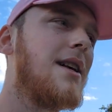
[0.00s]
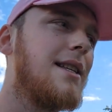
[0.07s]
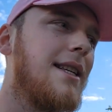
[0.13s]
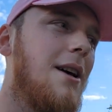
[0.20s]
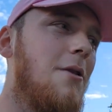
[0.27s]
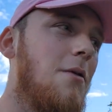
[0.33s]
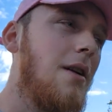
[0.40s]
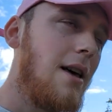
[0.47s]

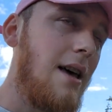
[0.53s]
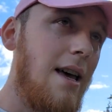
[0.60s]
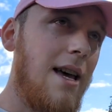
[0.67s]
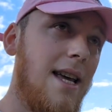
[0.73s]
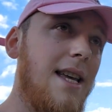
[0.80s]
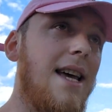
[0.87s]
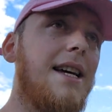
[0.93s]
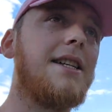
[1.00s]
So
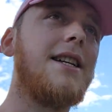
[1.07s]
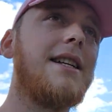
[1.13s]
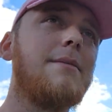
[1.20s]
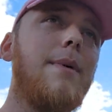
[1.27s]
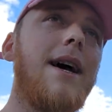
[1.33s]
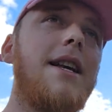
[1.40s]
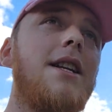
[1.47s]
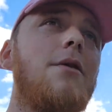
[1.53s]
yeah, she has to
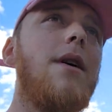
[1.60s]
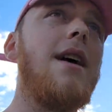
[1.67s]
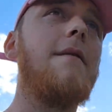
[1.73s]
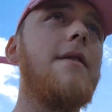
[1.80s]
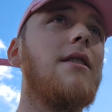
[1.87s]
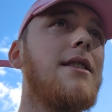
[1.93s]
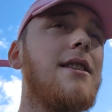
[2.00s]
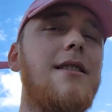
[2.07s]
buy a new air
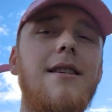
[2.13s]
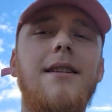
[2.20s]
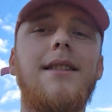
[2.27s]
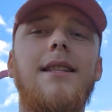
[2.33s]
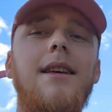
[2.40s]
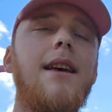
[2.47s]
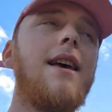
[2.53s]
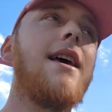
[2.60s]
filter
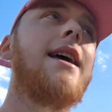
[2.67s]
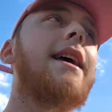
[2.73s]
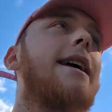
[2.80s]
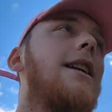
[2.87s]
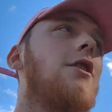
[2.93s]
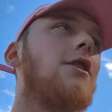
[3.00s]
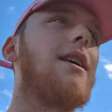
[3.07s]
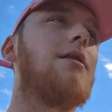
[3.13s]
because it
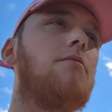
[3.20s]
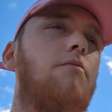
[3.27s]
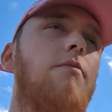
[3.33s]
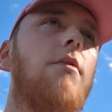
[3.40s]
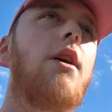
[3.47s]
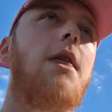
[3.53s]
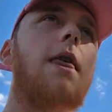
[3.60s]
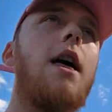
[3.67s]
looked like
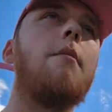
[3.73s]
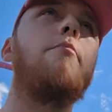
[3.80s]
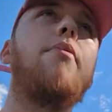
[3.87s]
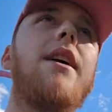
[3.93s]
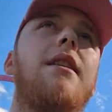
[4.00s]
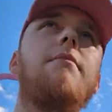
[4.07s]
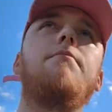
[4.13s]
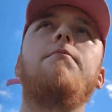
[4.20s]
a
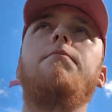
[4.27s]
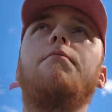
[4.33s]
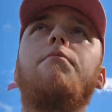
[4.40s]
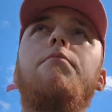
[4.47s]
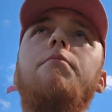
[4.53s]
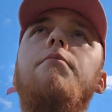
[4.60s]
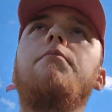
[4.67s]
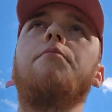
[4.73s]
big
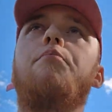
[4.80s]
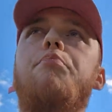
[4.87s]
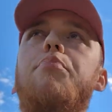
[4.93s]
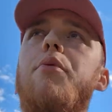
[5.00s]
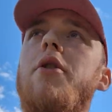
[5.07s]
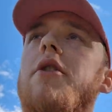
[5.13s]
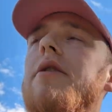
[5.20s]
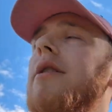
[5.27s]

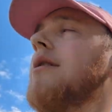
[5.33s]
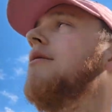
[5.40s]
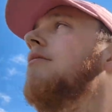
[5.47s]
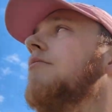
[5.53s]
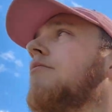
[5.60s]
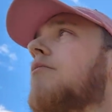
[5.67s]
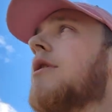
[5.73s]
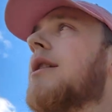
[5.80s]
burnt
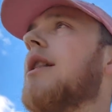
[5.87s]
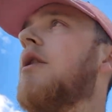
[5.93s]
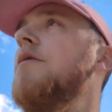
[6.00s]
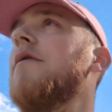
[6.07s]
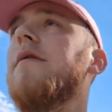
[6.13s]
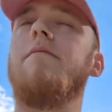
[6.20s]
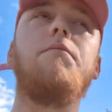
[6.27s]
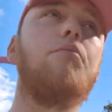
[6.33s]
loaf
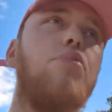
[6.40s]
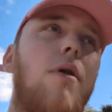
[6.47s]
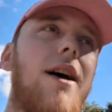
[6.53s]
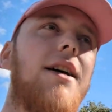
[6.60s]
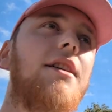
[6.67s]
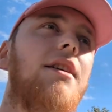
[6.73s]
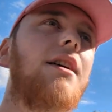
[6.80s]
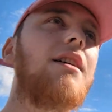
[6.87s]
of
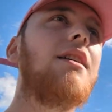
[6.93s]
bread.